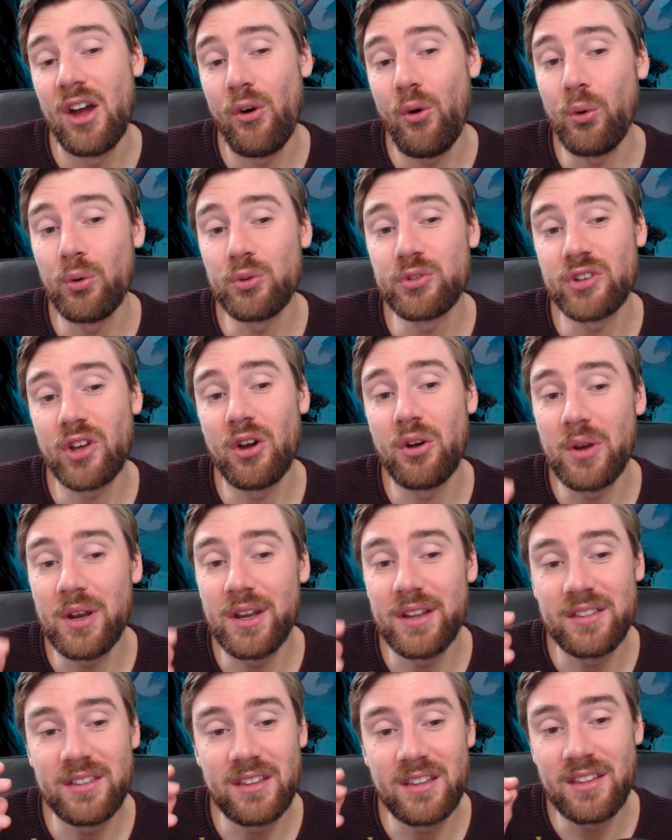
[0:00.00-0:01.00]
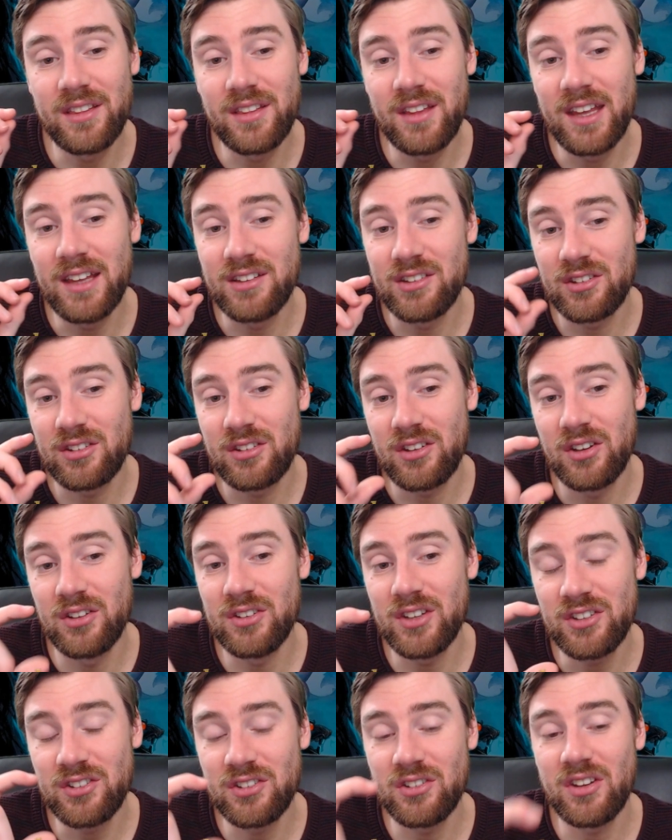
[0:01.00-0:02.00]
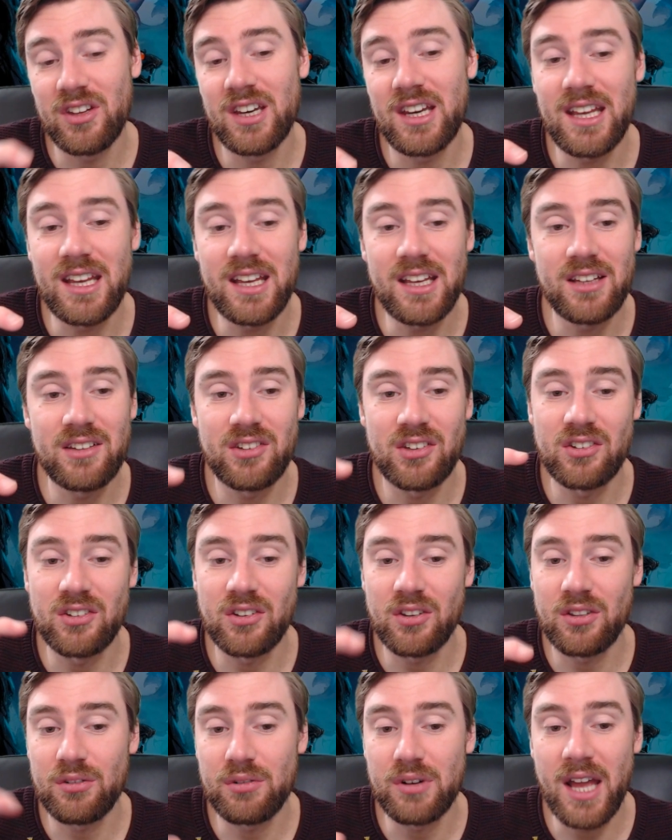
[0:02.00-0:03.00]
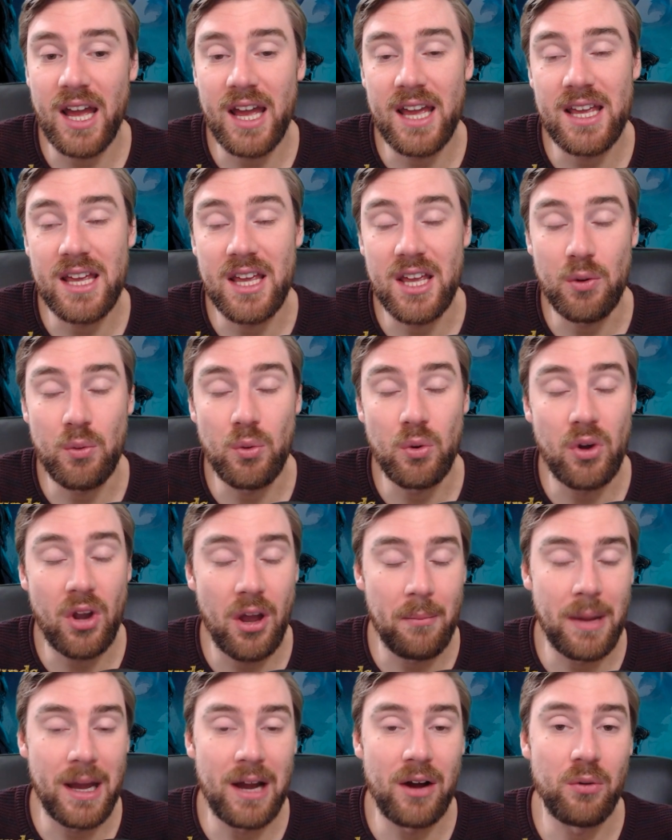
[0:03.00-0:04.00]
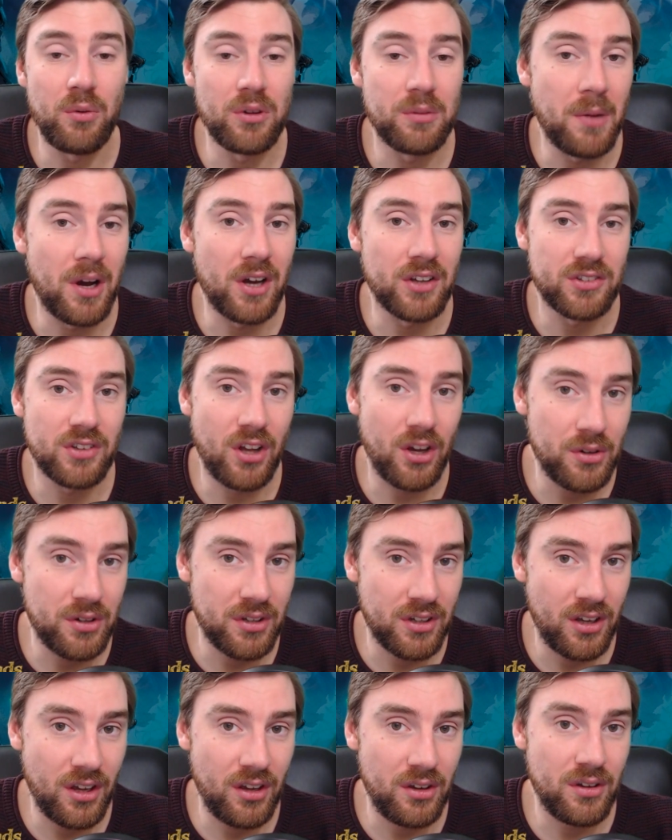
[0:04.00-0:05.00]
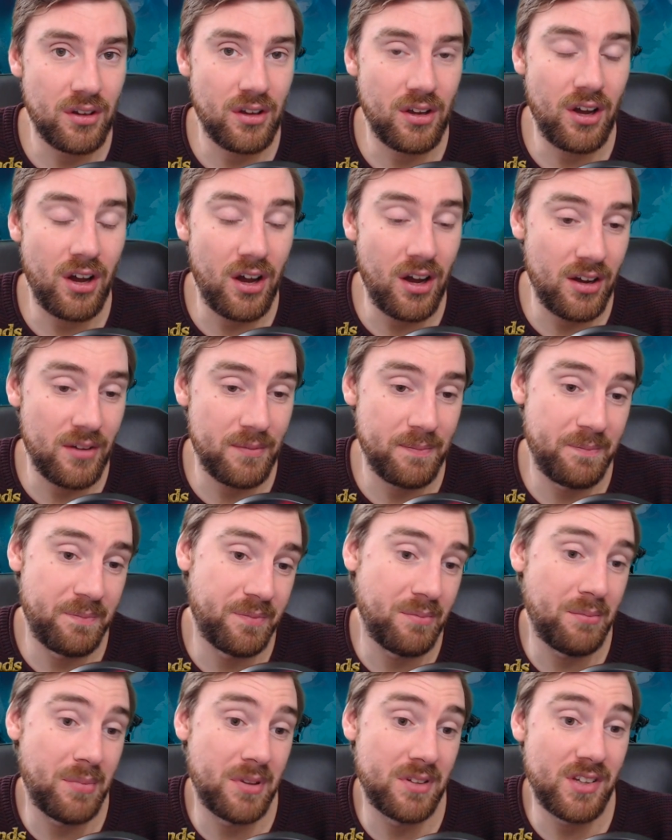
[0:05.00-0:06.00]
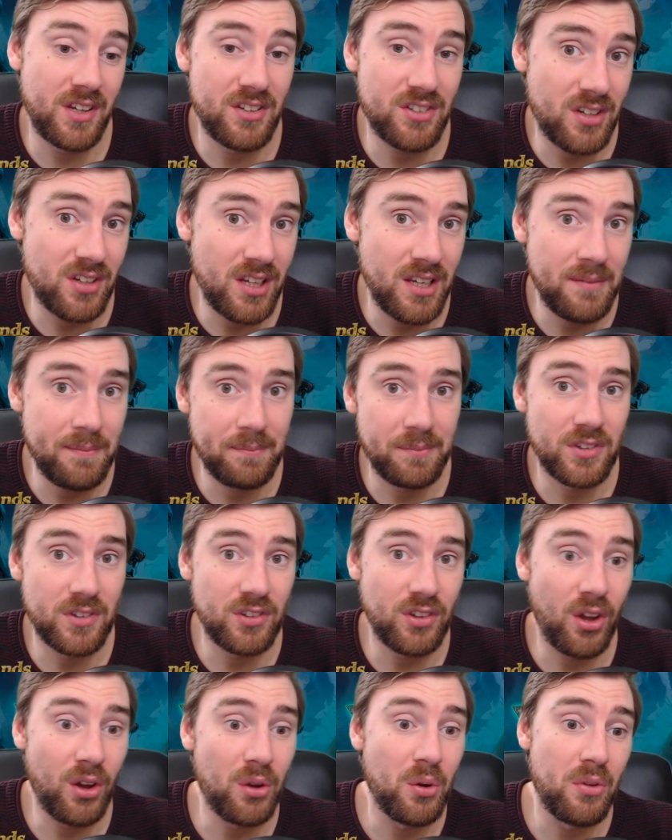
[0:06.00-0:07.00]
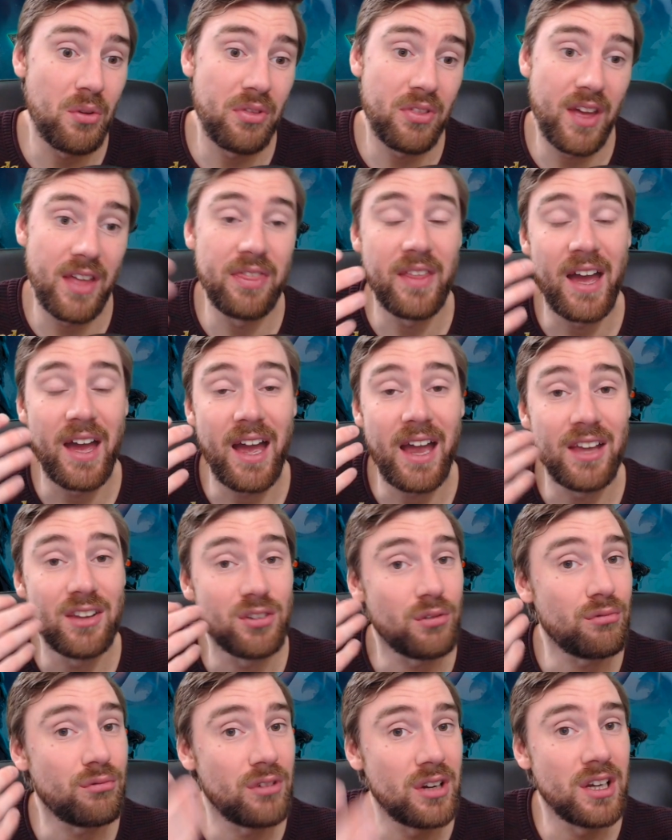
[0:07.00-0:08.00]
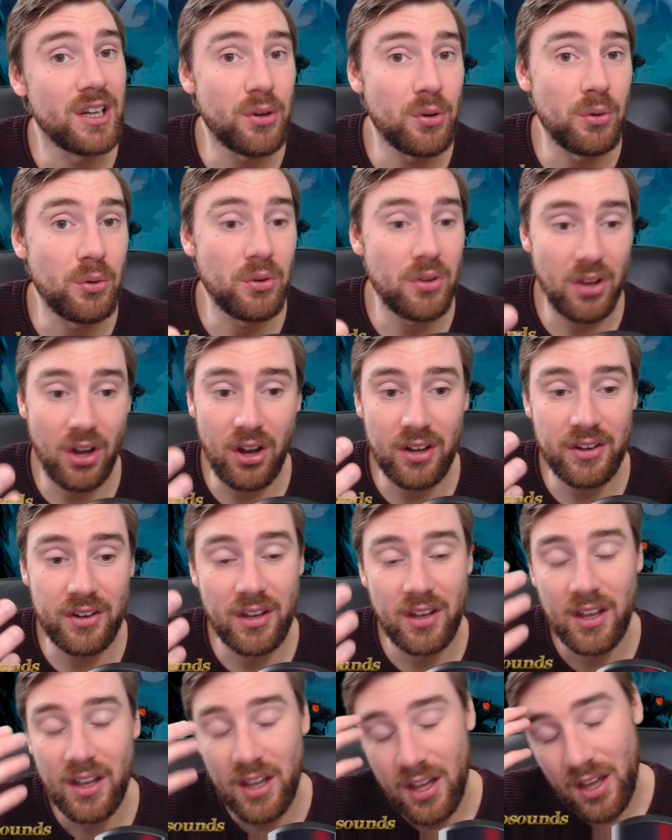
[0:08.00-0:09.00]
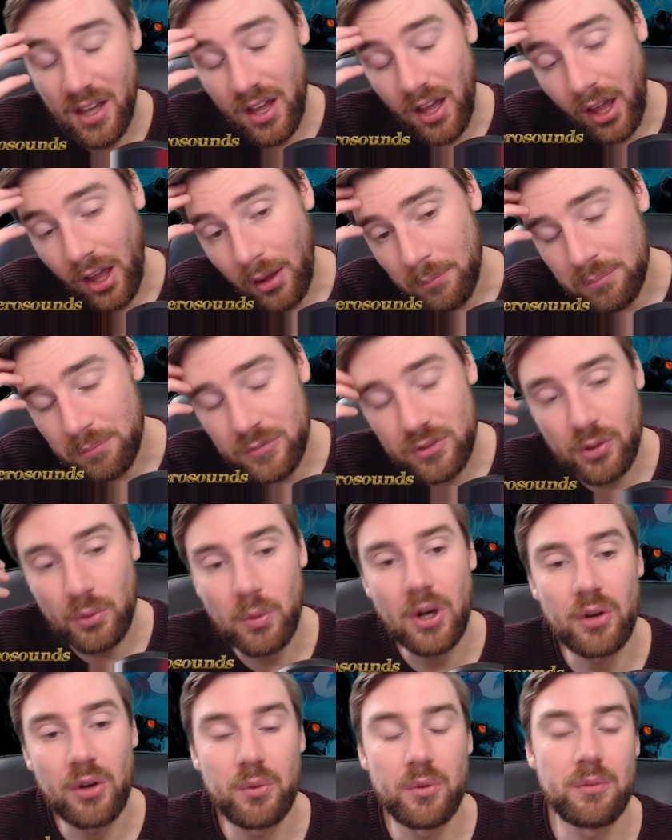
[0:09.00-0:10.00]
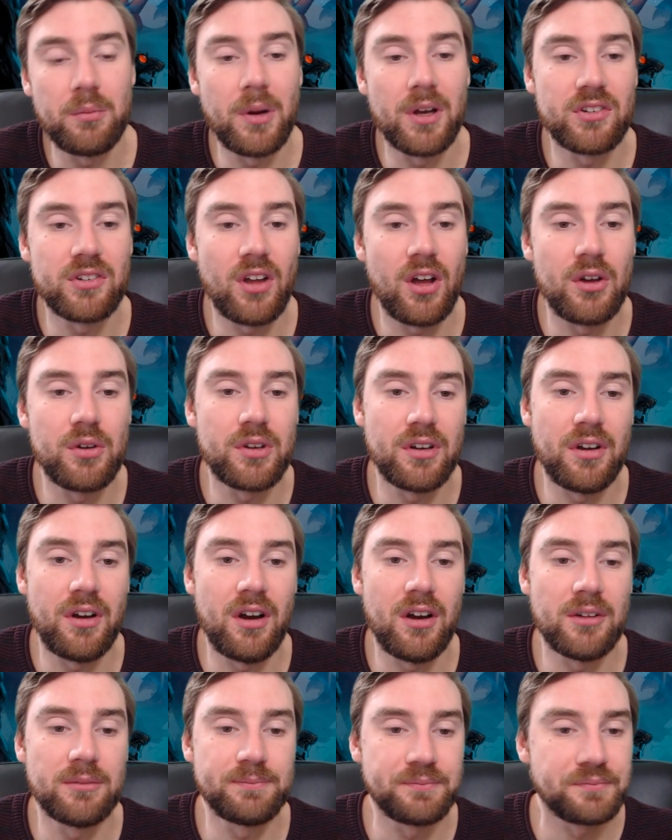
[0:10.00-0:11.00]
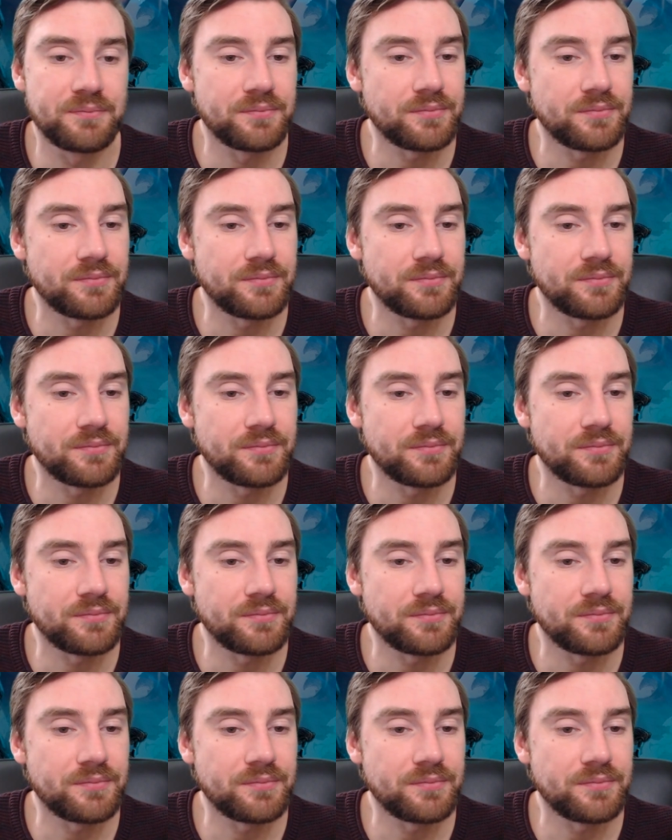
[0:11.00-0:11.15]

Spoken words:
Also, in its condition that it is as a 3/8, it will come out with Master Oakenheart, potentially. So then that is a really cool card to work with Master Oakenheart.